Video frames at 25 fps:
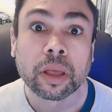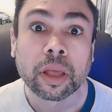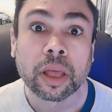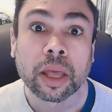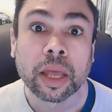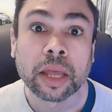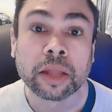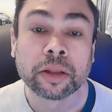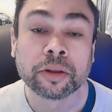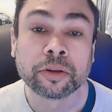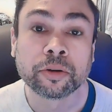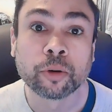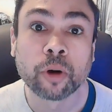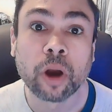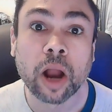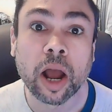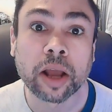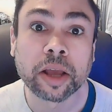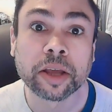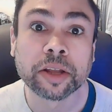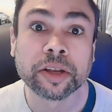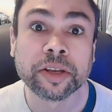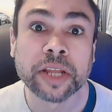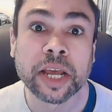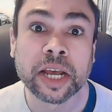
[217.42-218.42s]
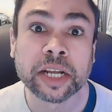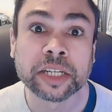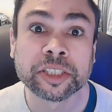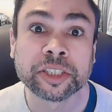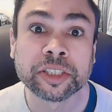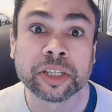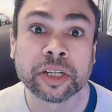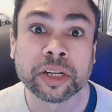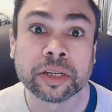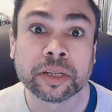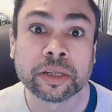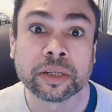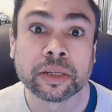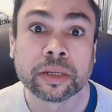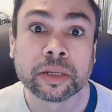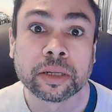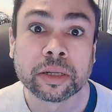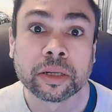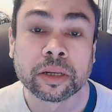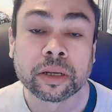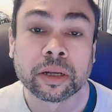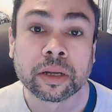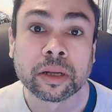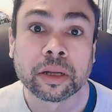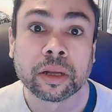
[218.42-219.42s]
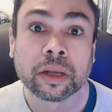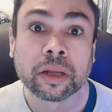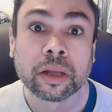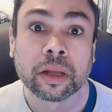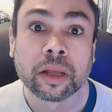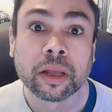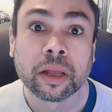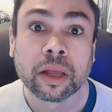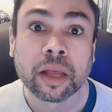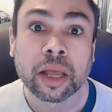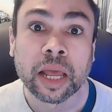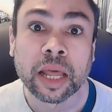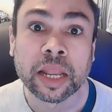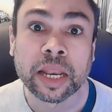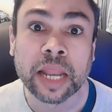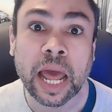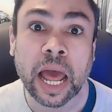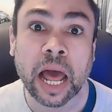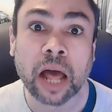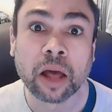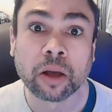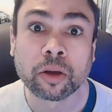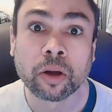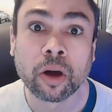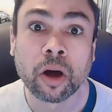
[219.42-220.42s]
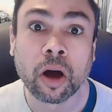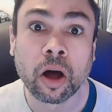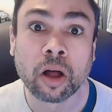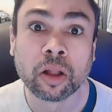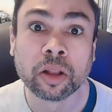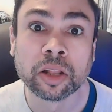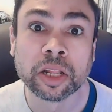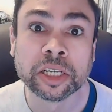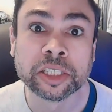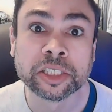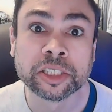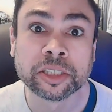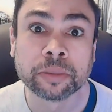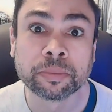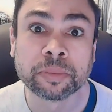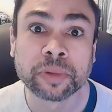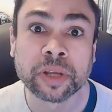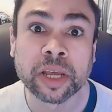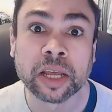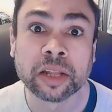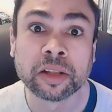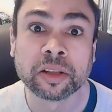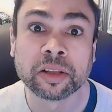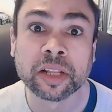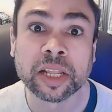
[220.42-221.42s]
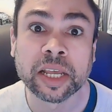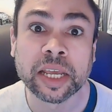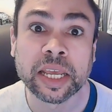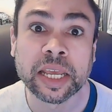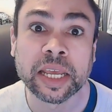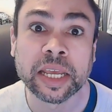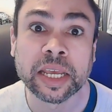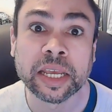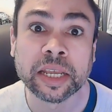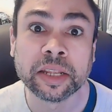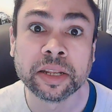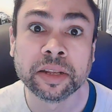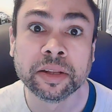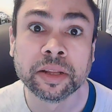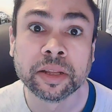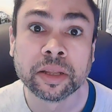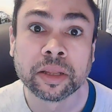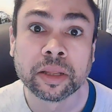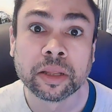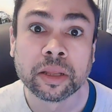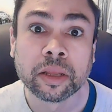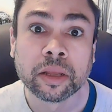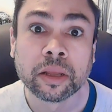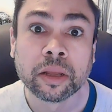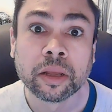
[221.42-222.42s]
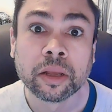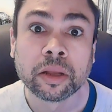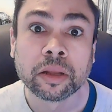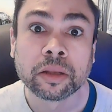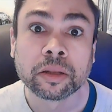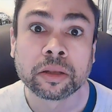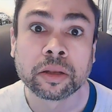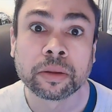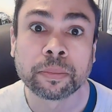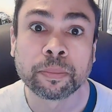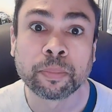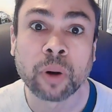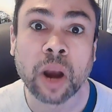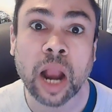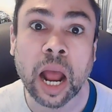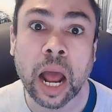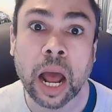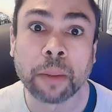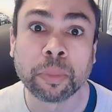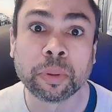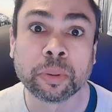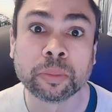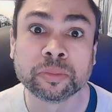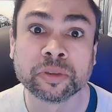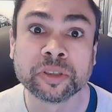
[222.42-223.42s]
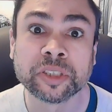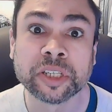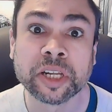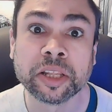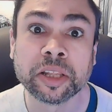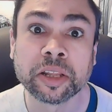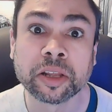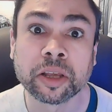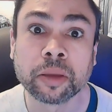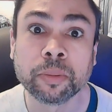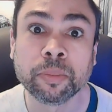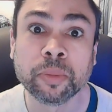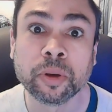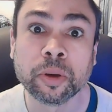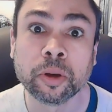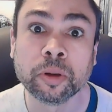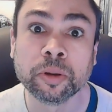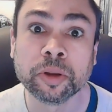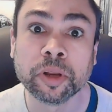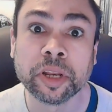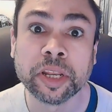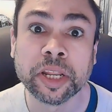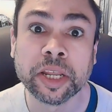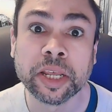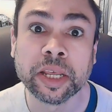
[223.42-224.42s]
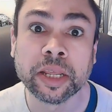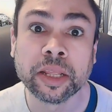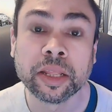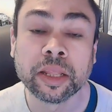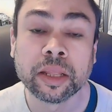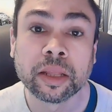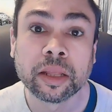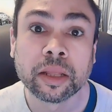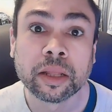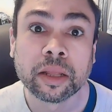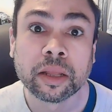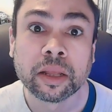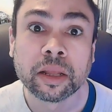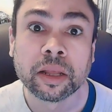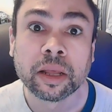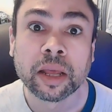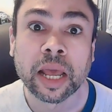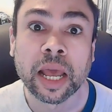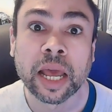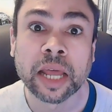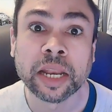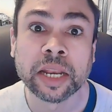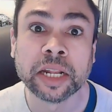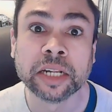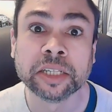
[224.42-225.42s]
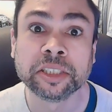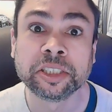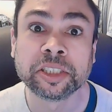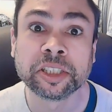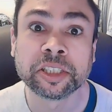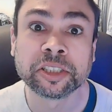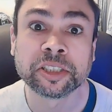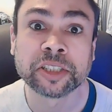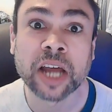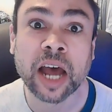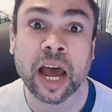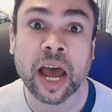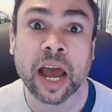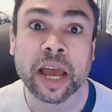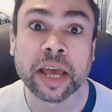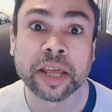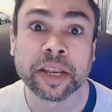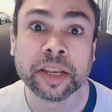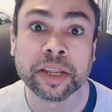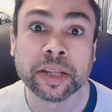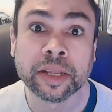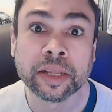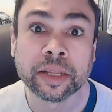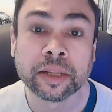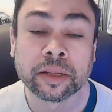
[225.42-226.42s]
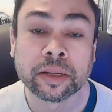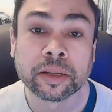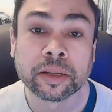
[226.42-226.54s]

And drug addiction and alcoholism can lead to problems in the community and in society.